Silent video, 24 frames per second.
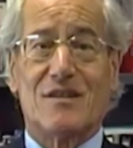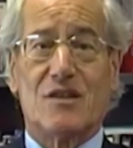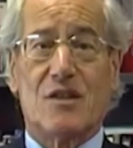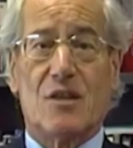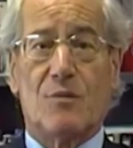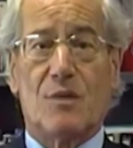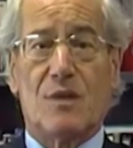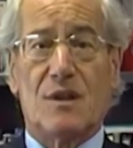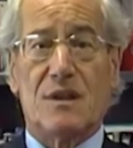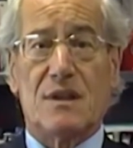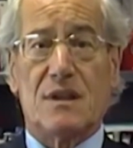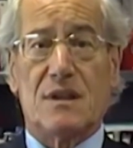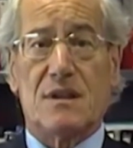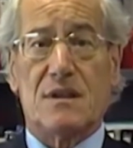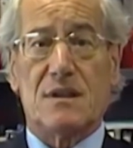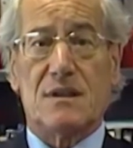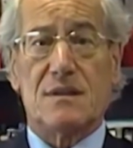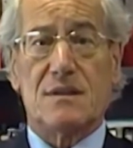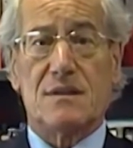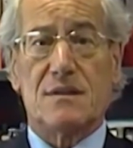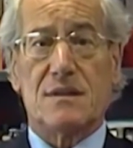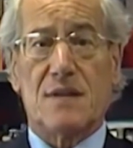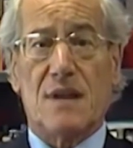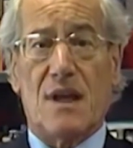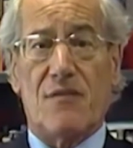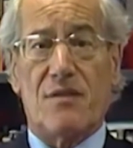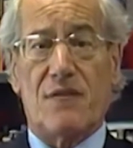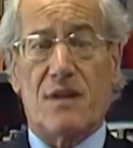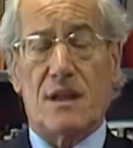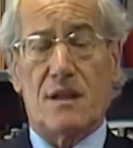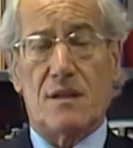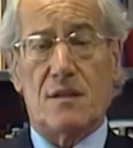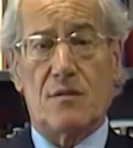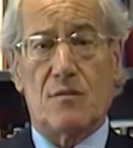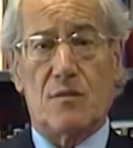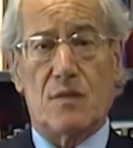Nobody
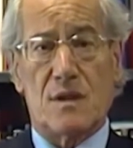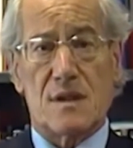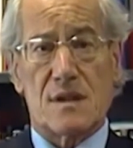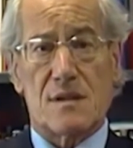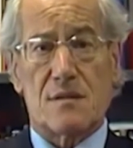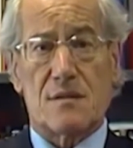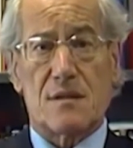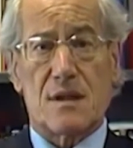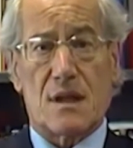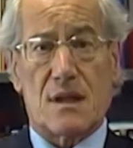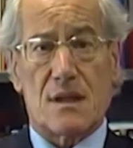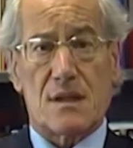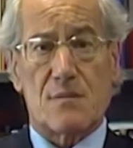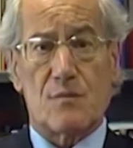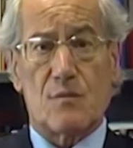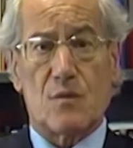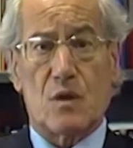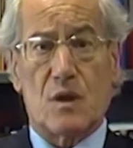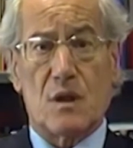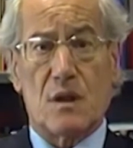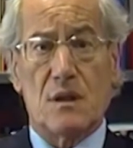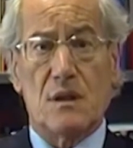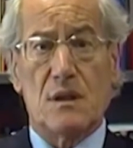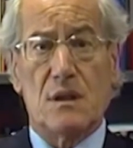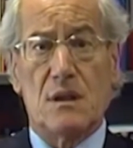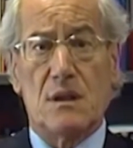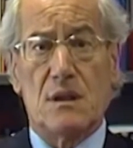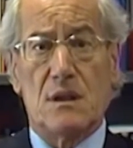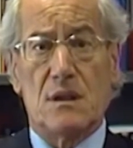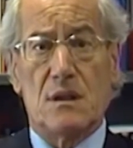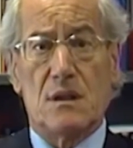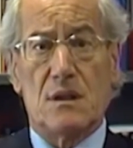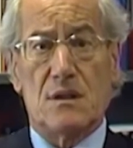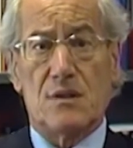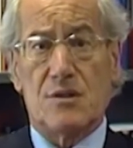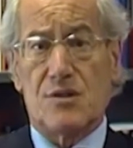ever wants to tax more.
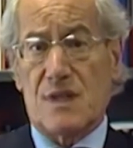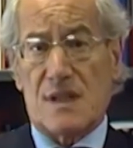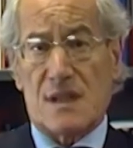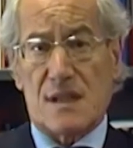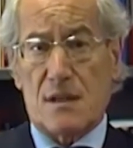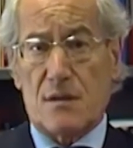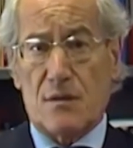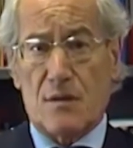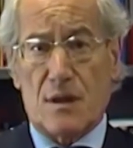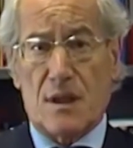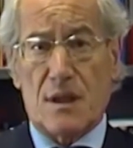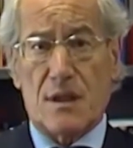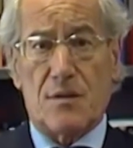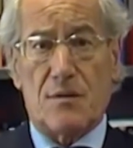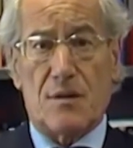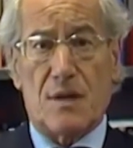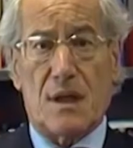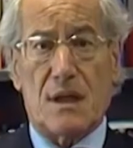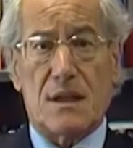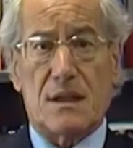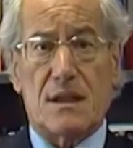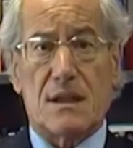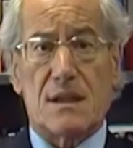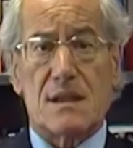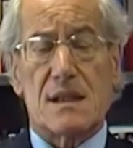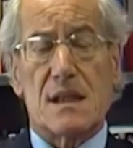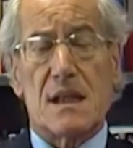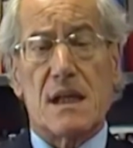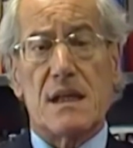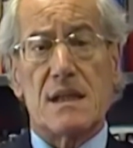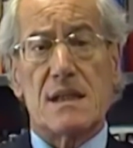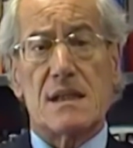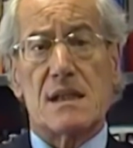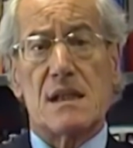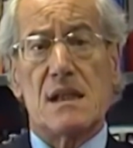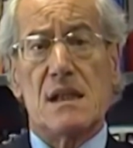Just look at the United
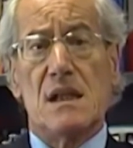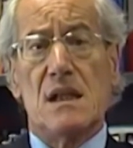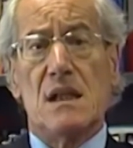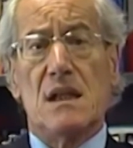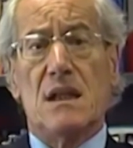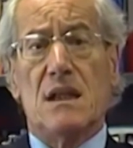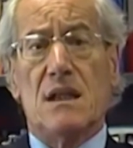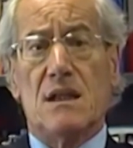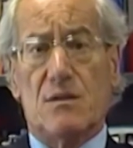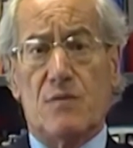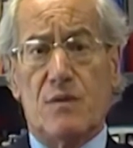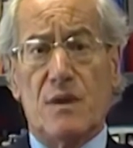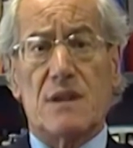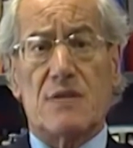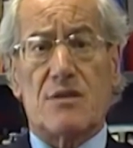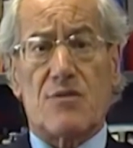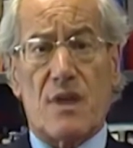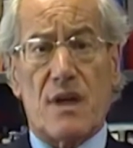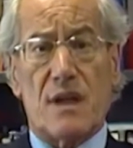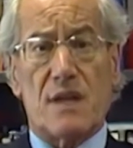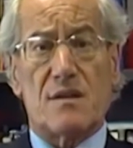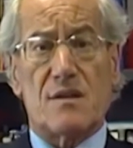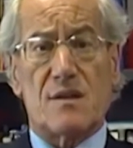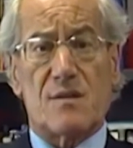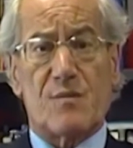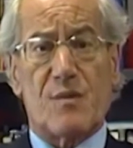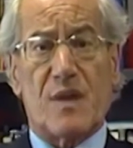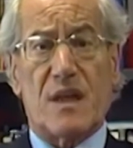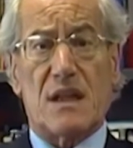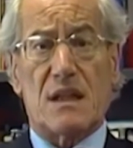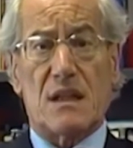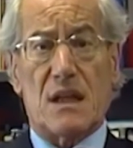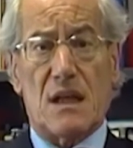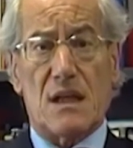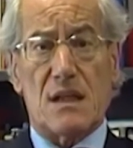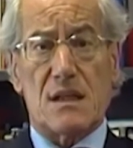States. It will try to
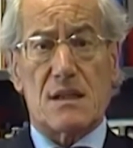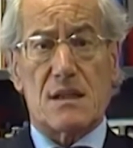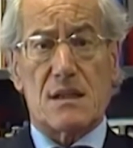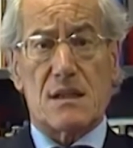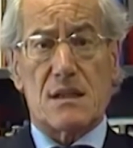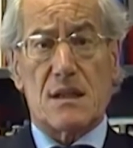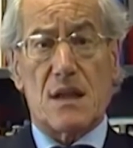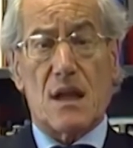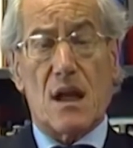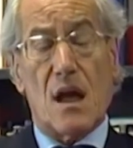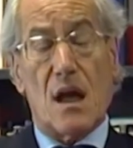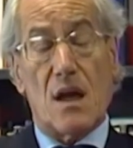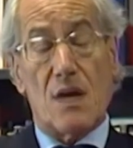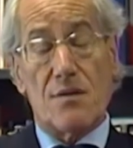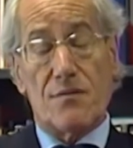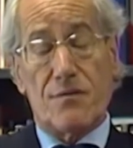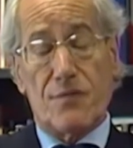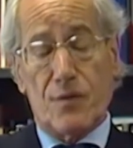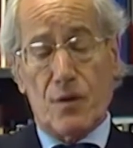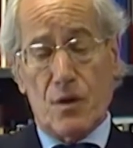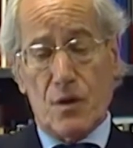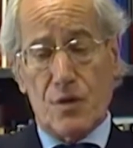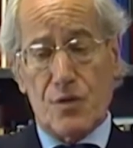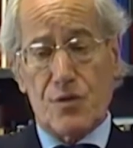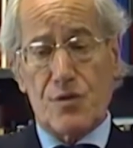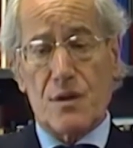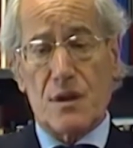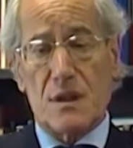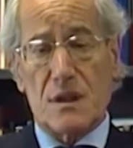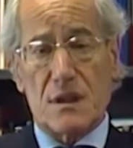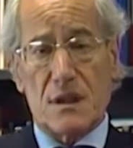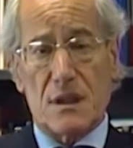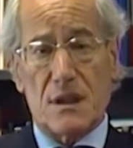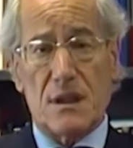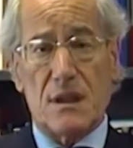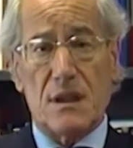spend less.
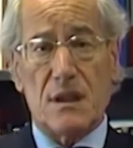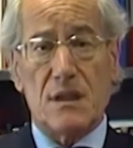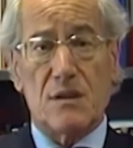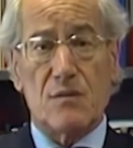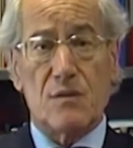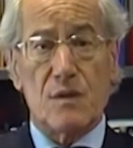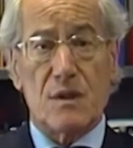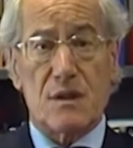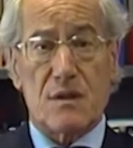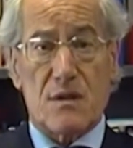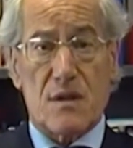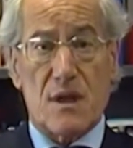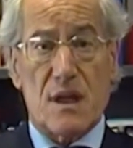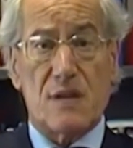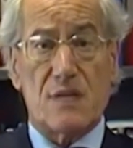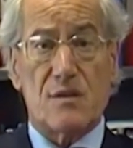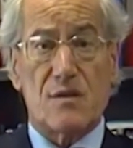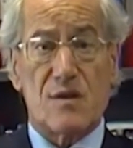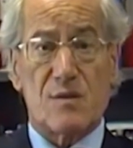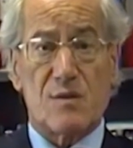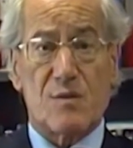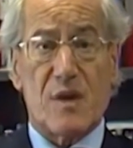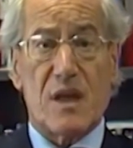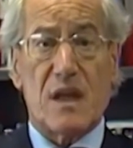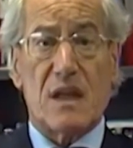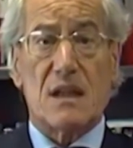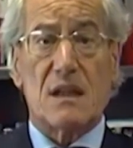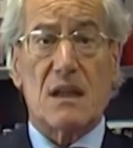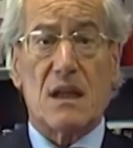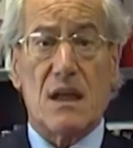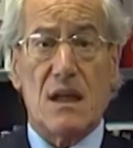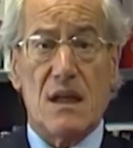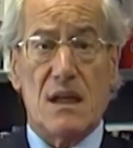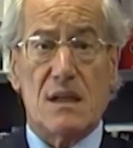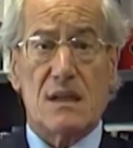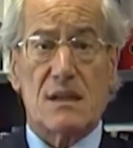Unfortunately, it will try to
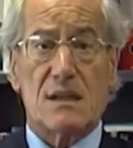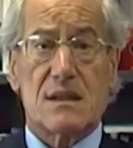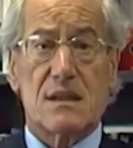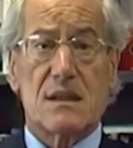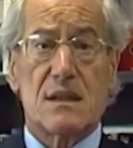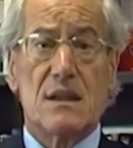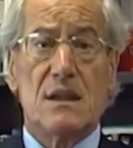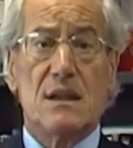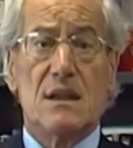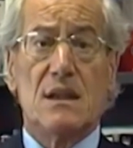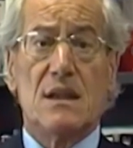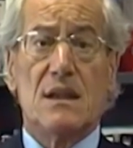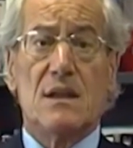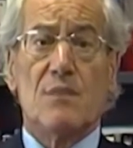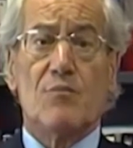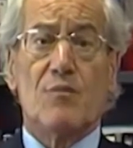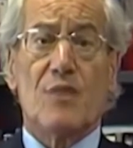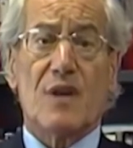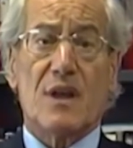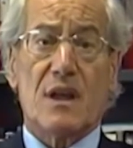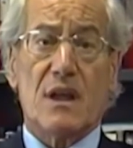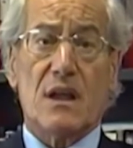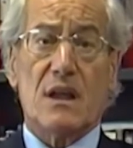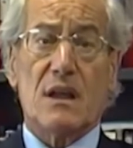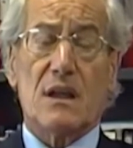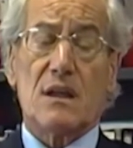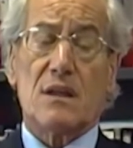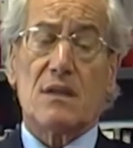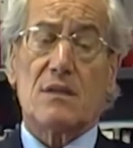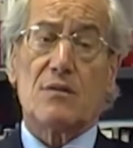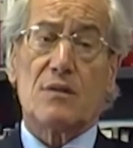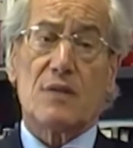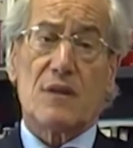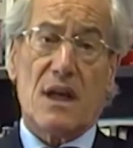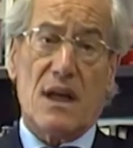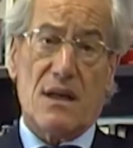spend less beginning
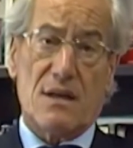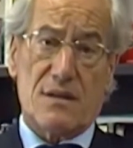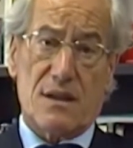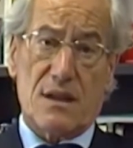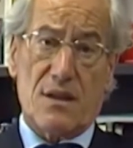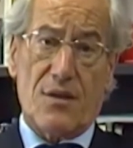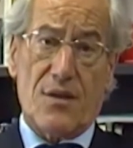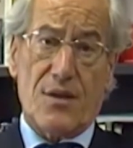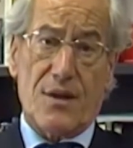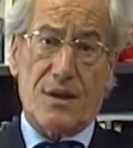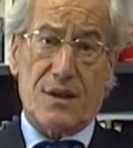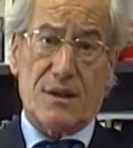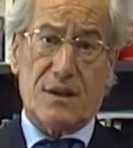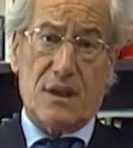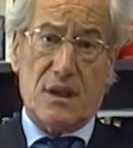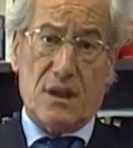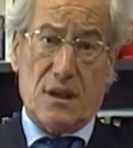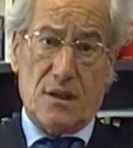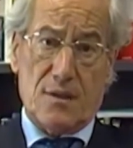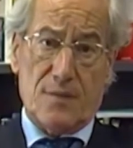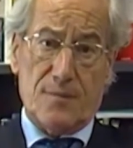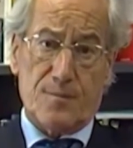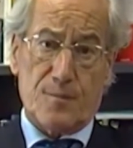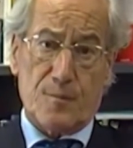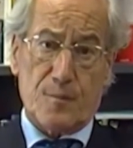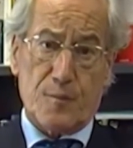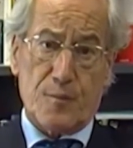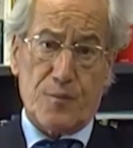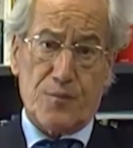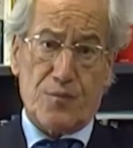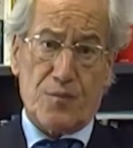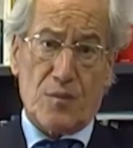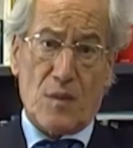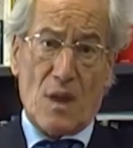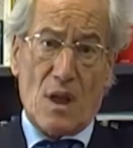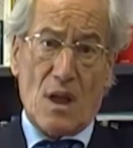in 2013,
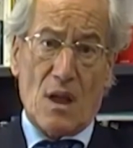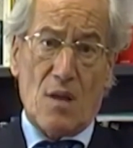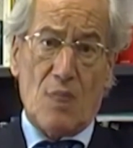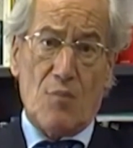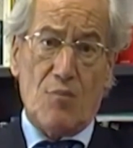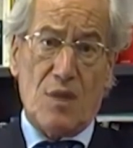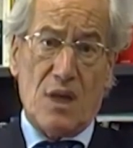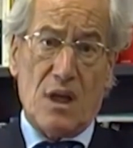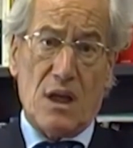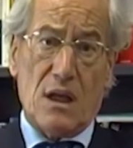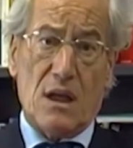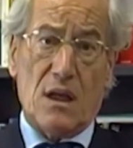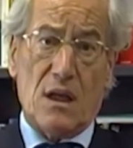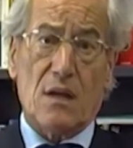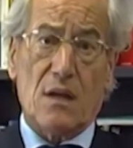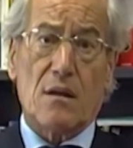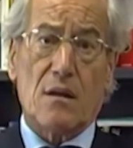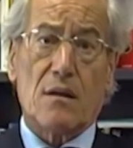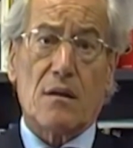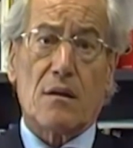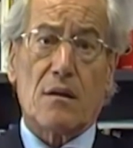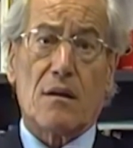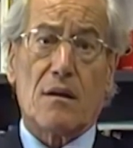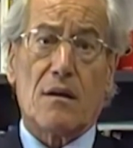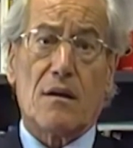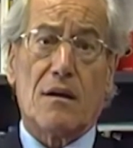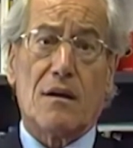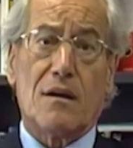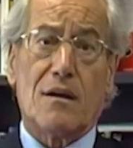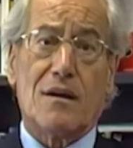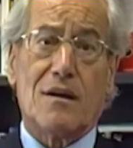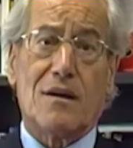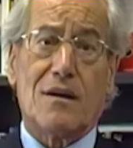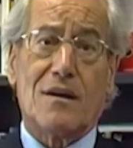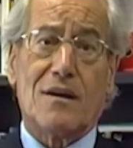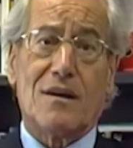meaning
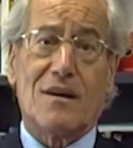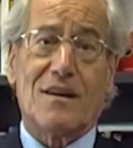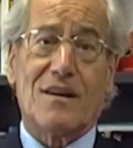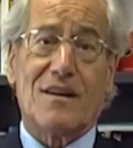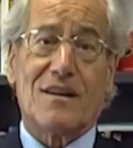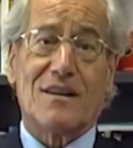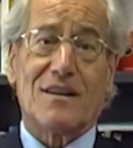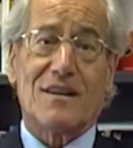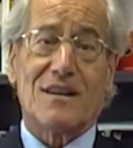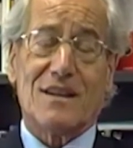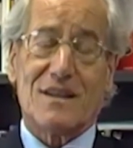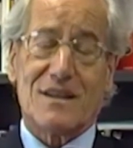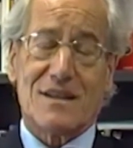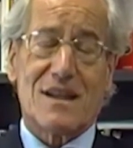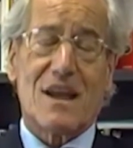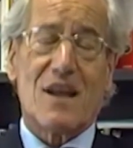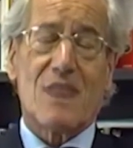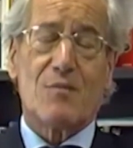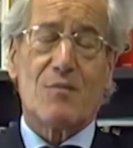this